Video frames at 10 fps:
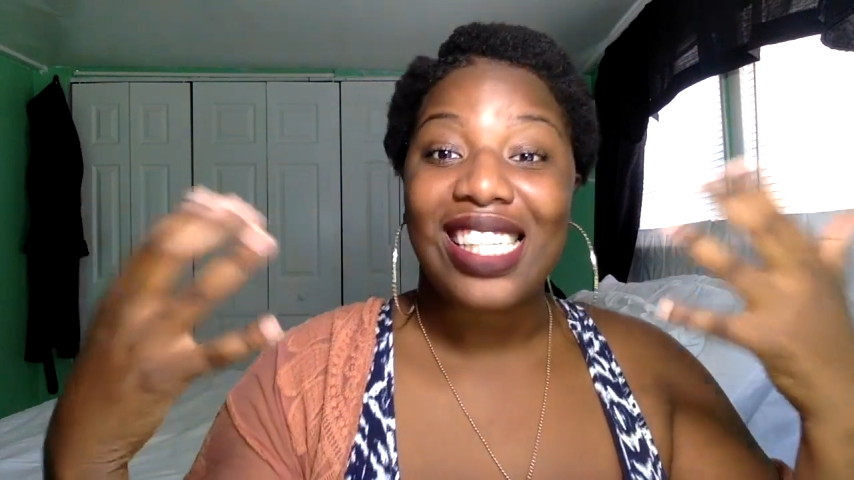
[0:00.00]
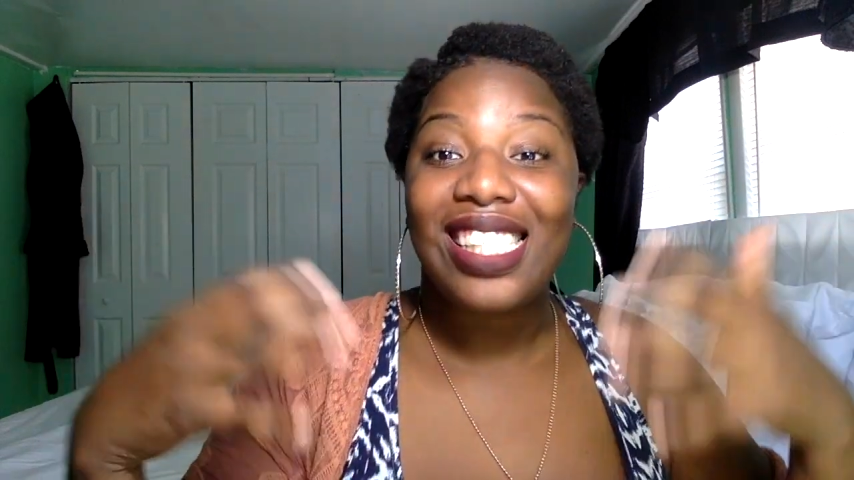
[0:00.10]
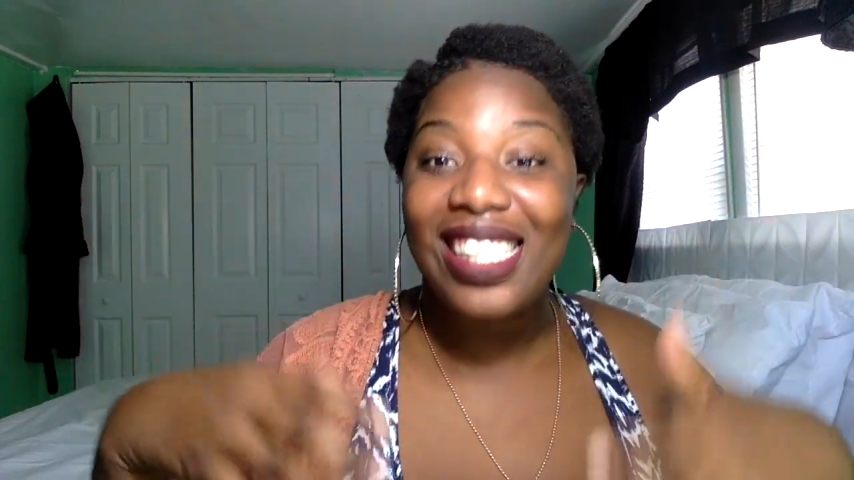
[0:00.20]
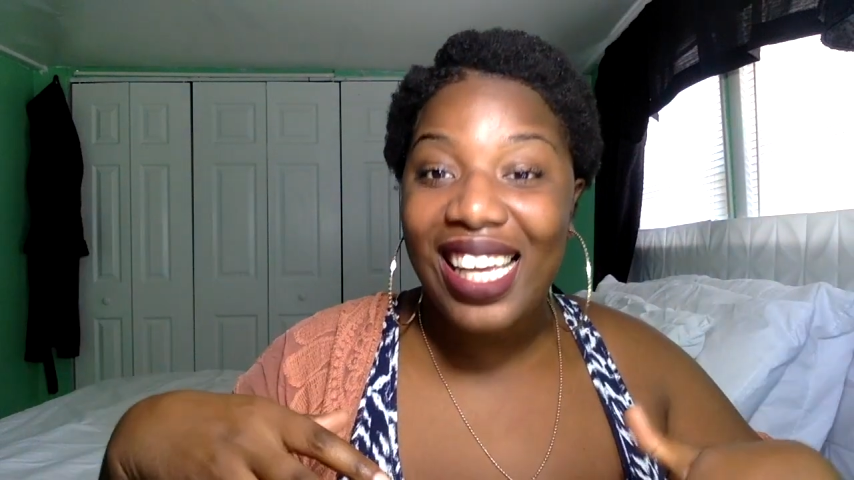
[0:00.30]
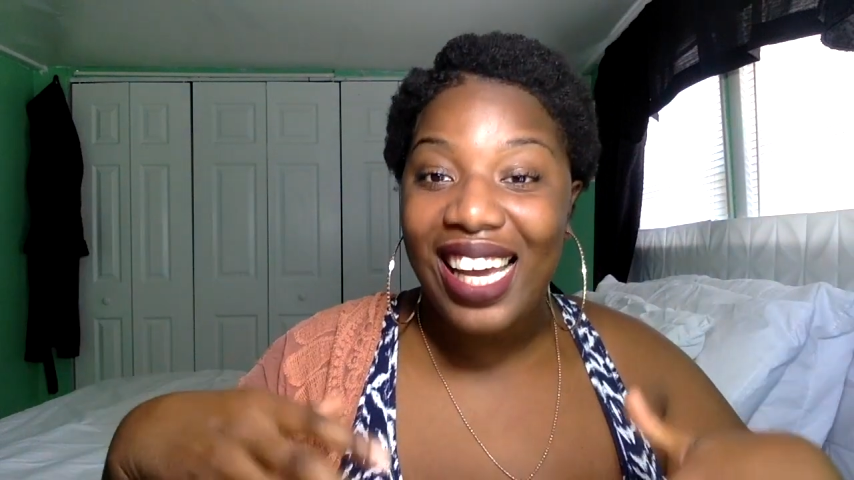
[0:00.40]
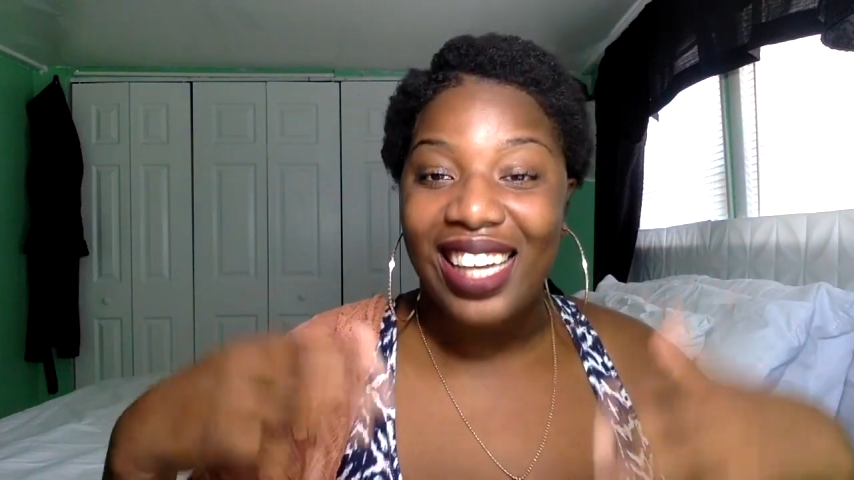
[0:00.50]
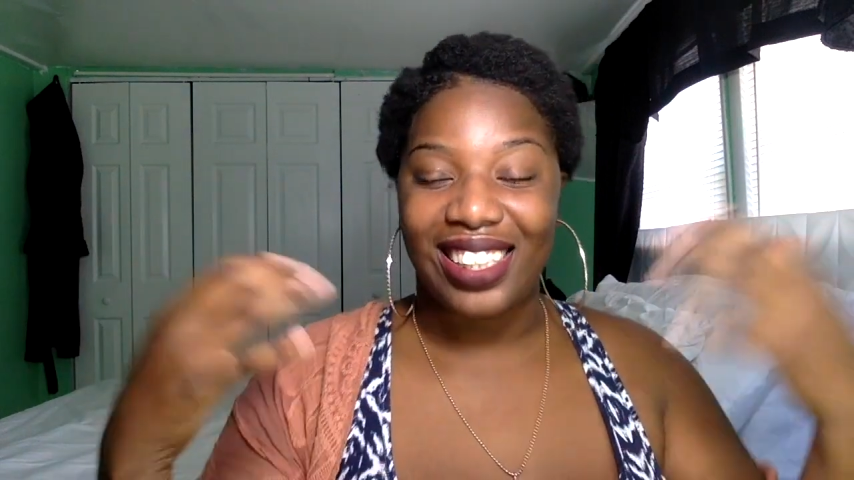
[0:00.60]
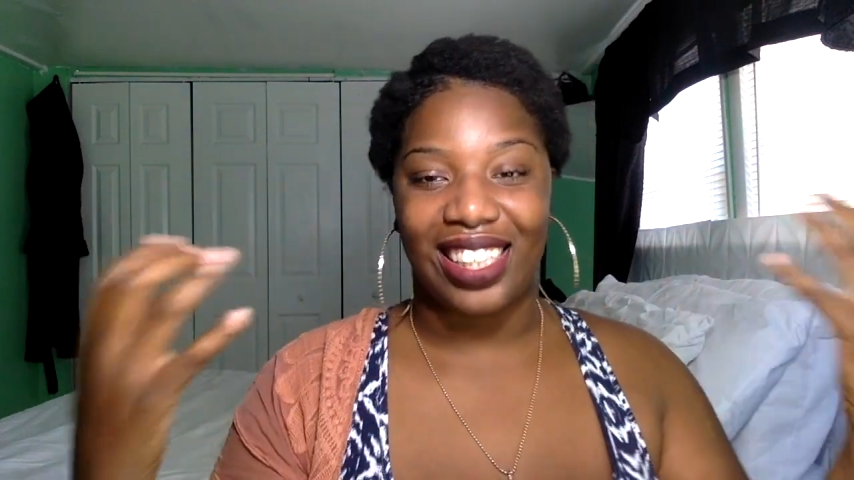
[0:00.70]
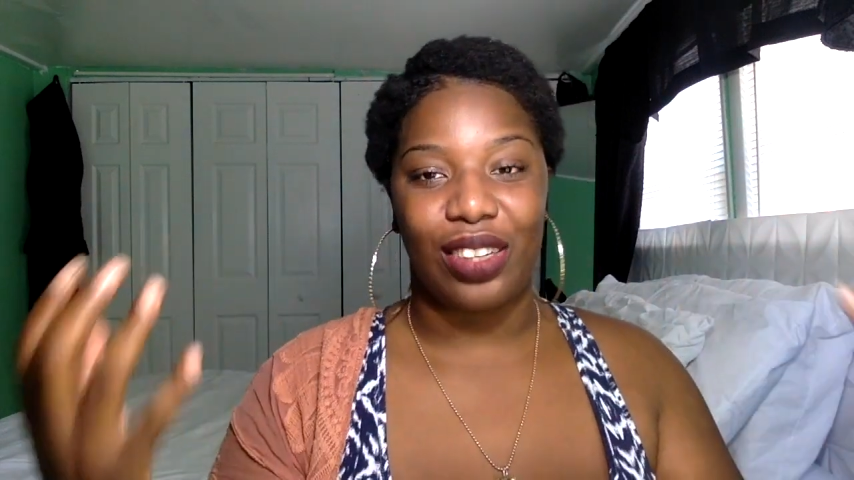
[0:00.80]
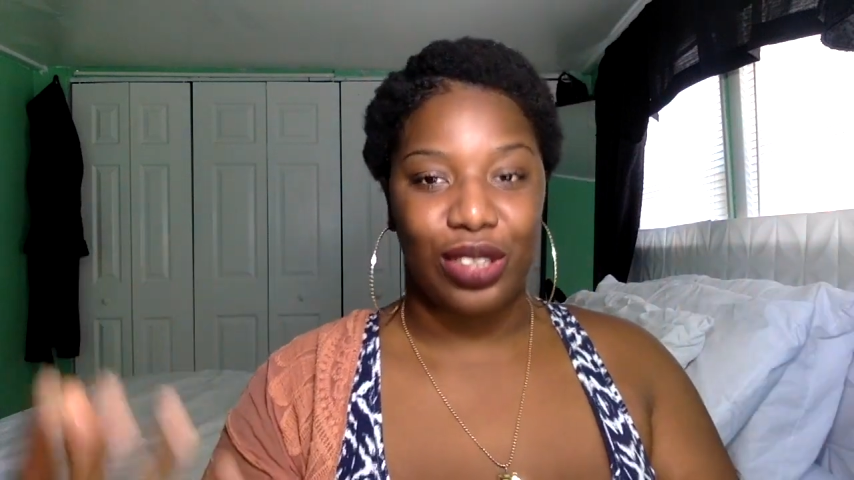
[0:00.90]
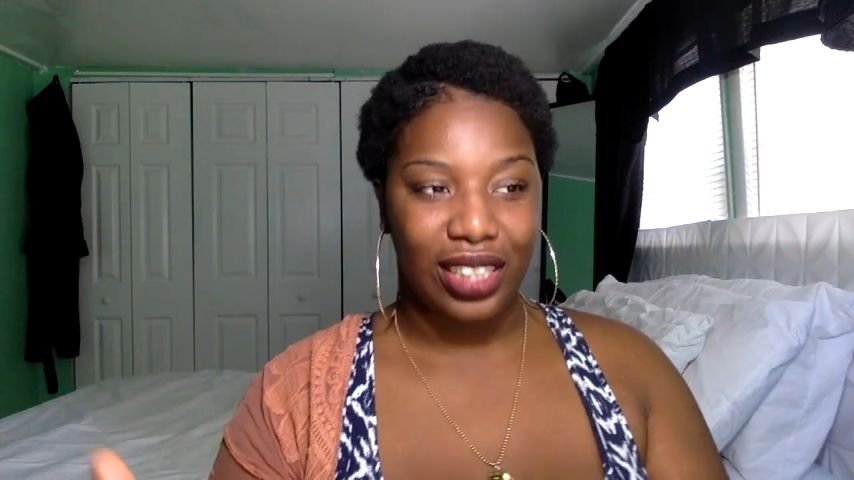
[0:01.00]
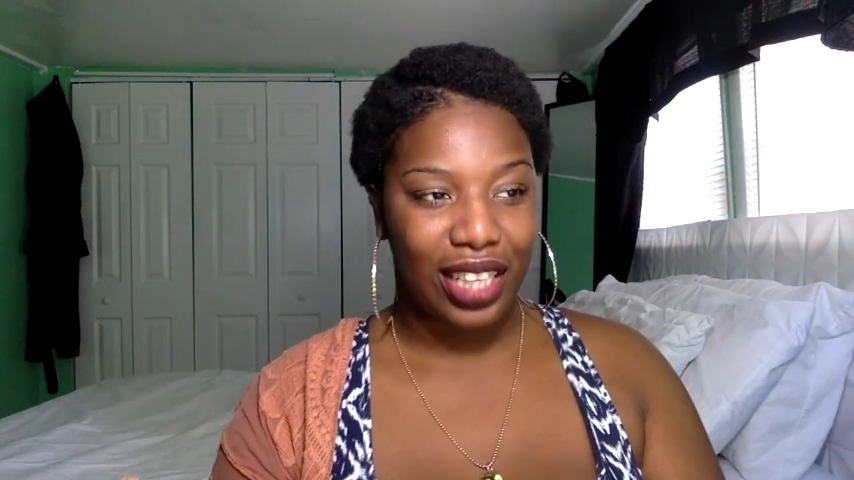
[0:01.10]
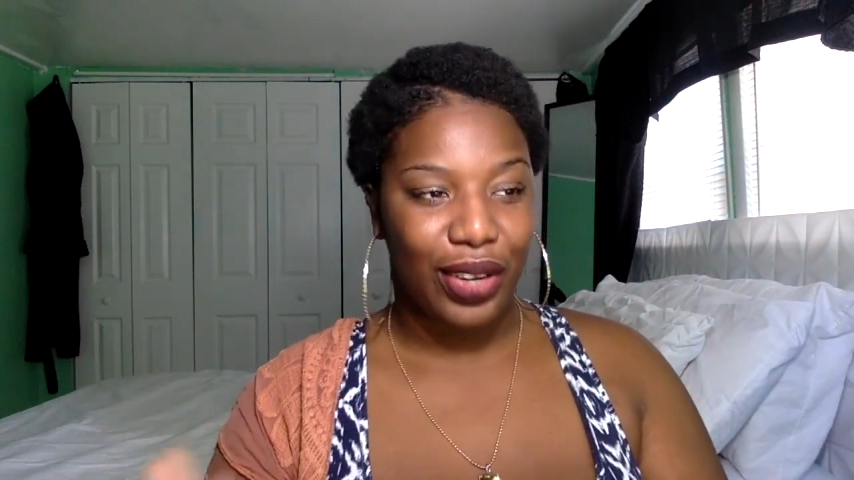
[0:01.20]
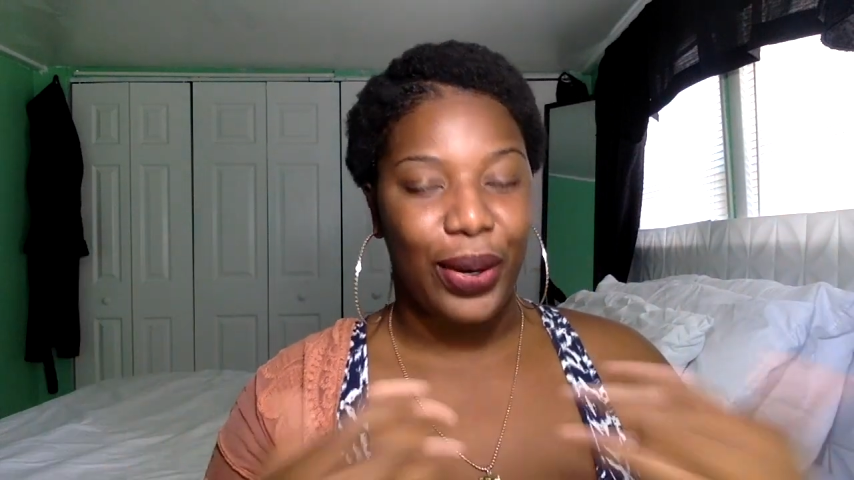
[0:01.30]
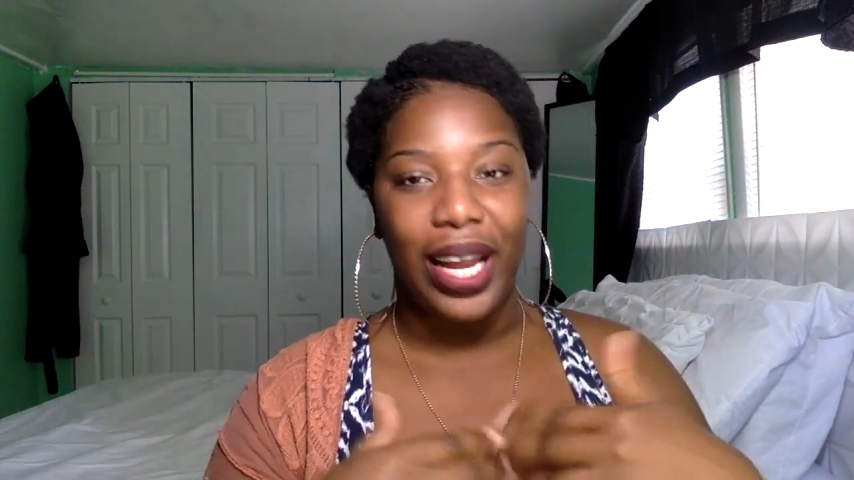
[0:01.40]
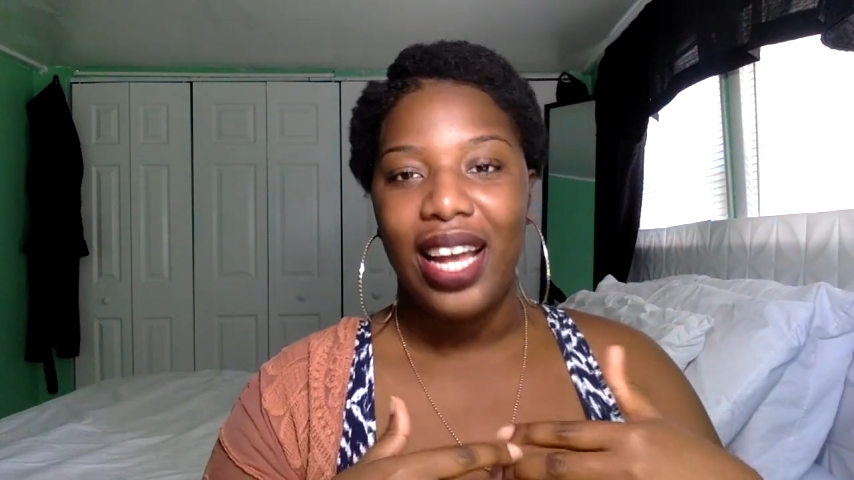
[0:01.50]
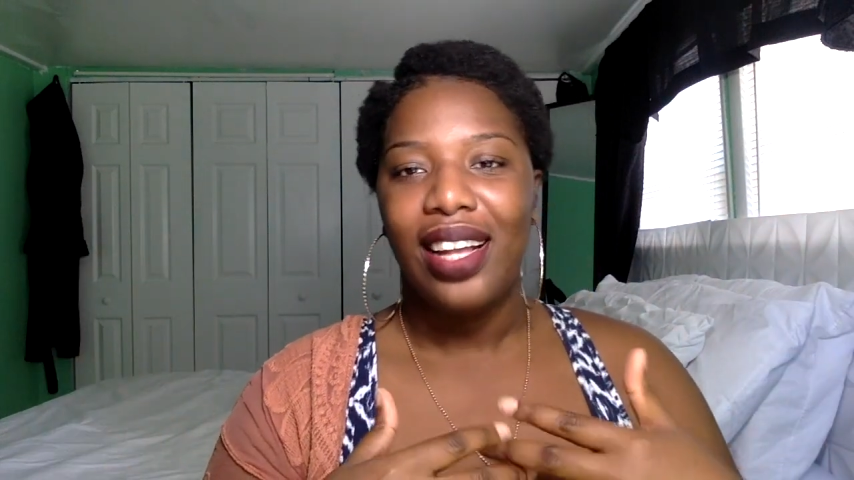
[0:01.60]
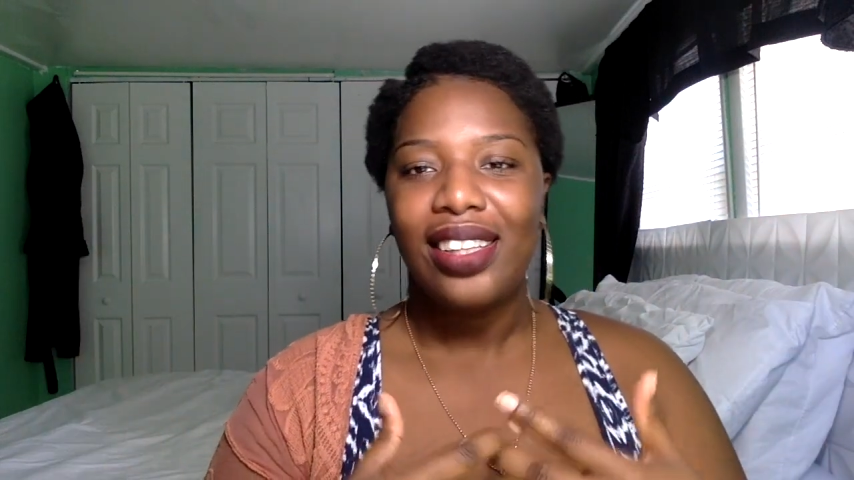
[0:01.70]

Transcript: see it instead of just hear it,